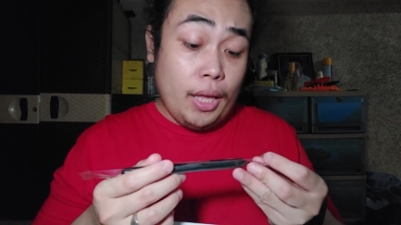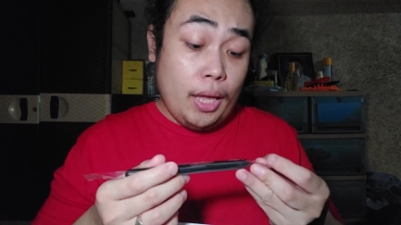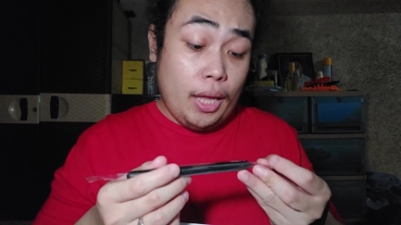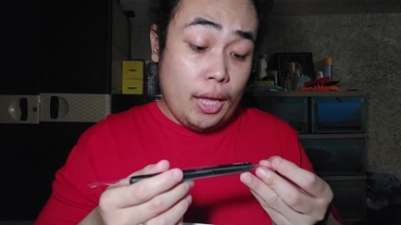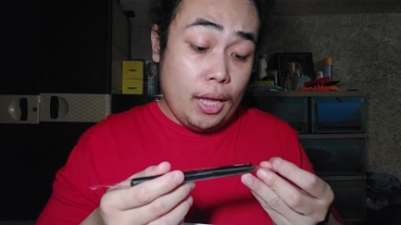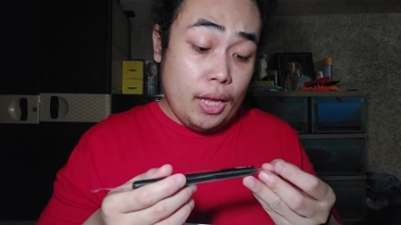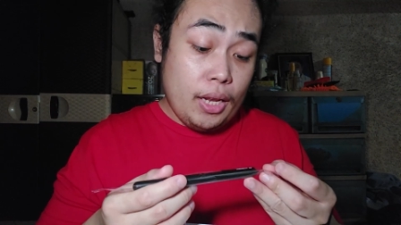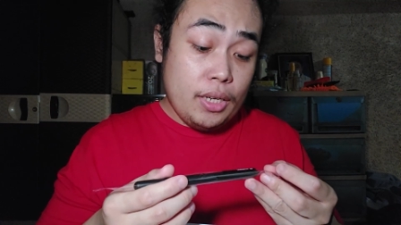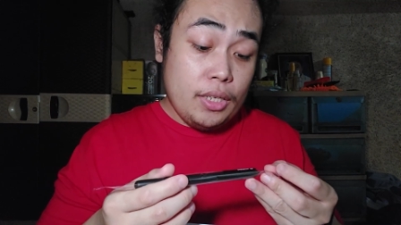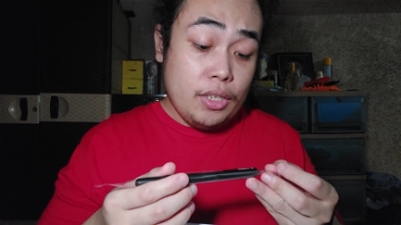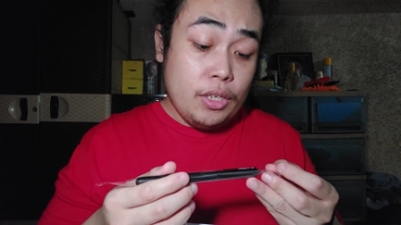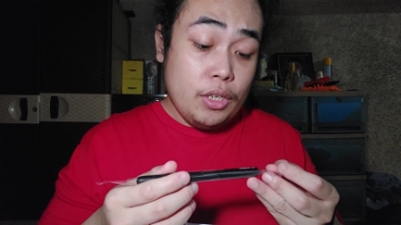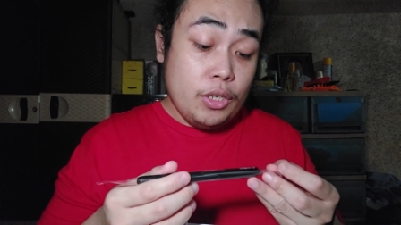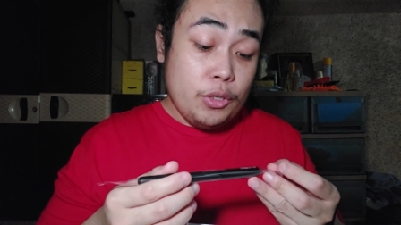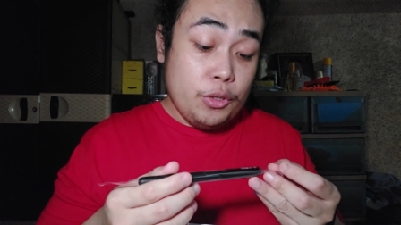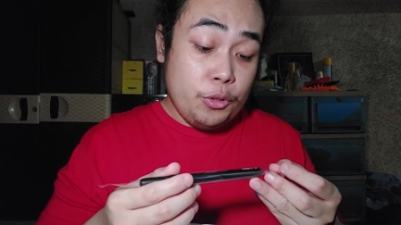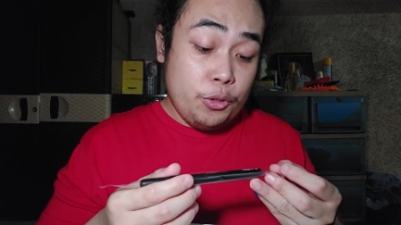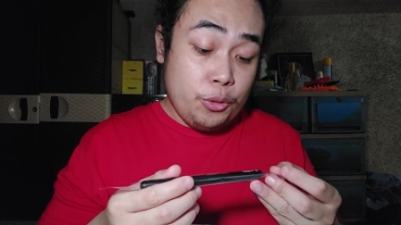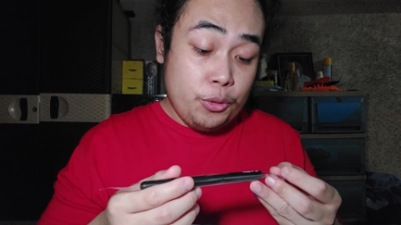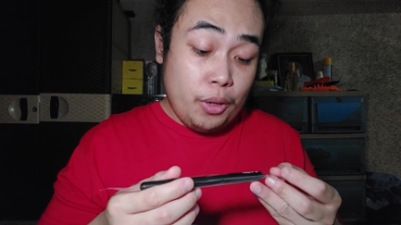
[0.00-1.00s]
and
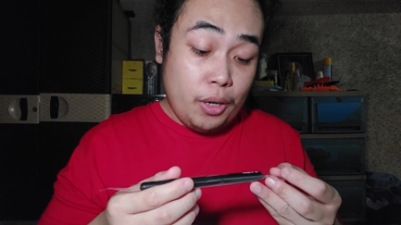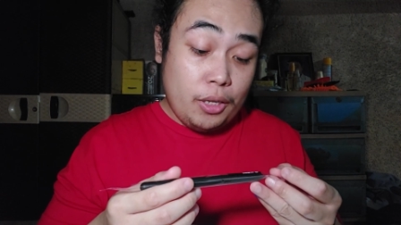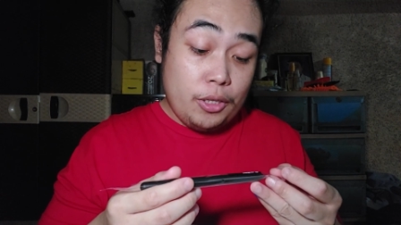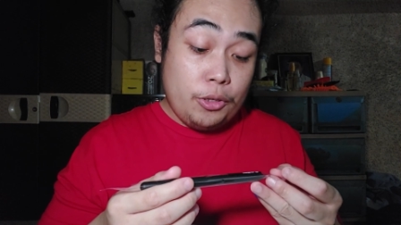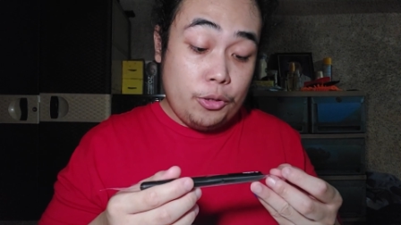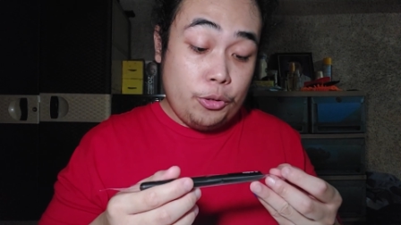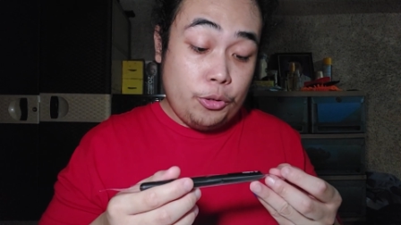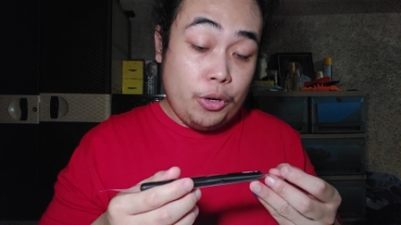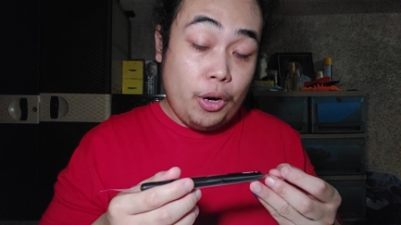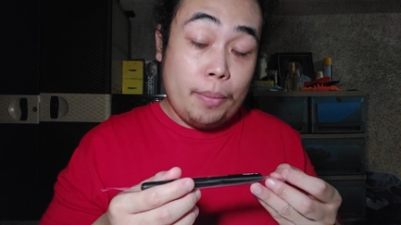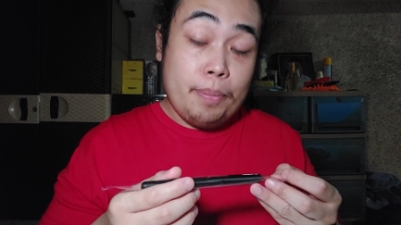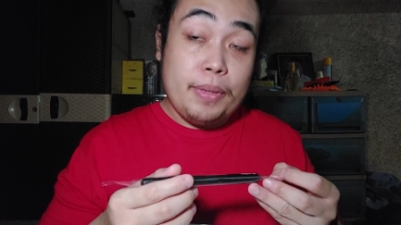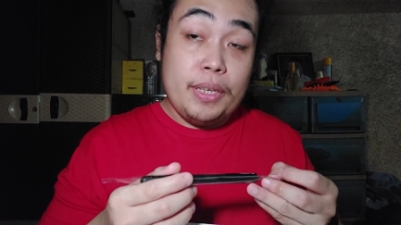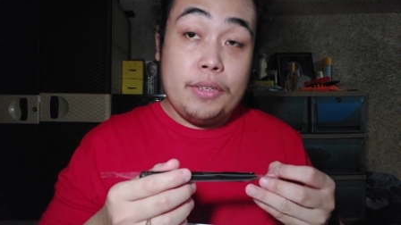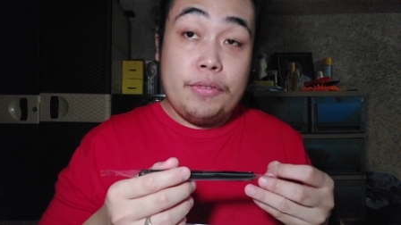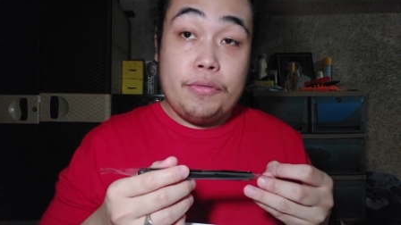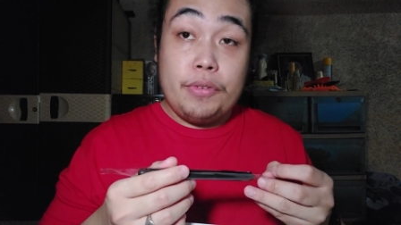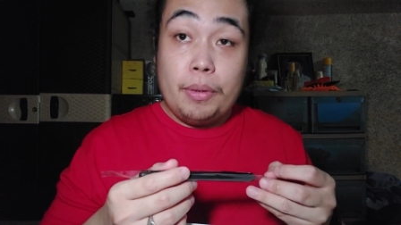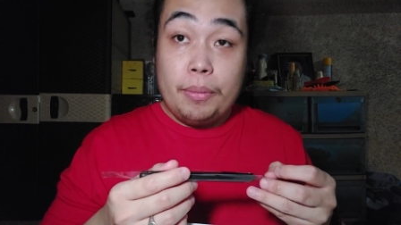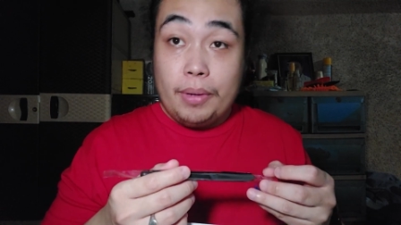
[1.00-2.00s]
do not drop
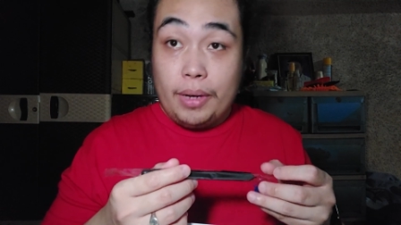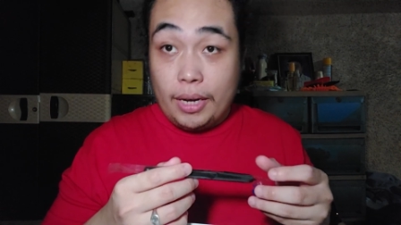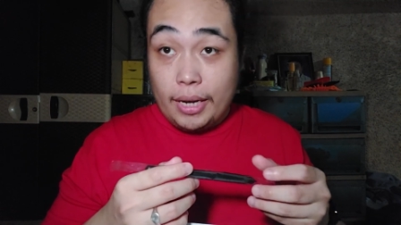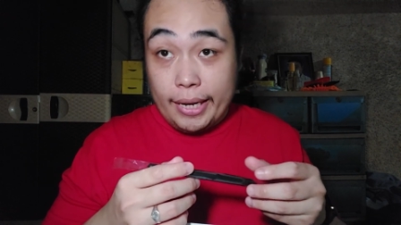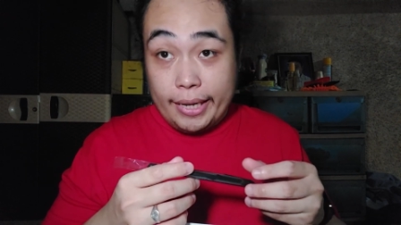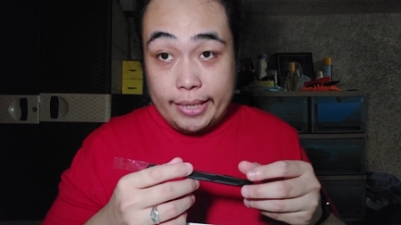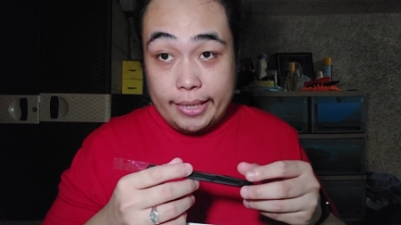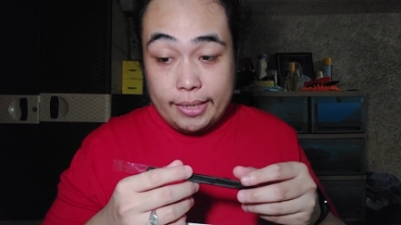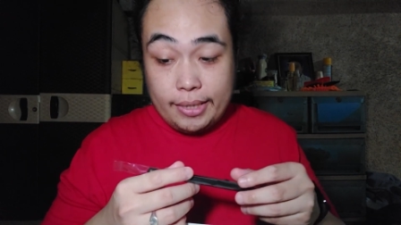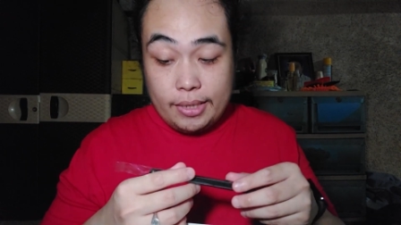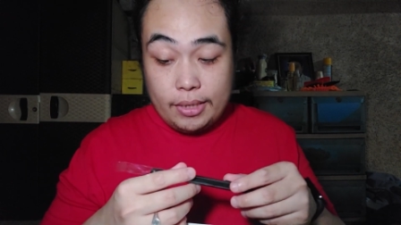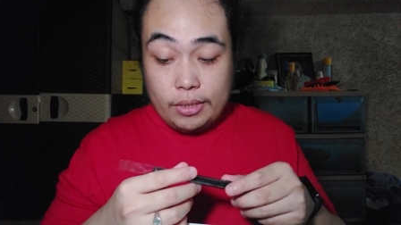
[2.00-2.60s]
it from a height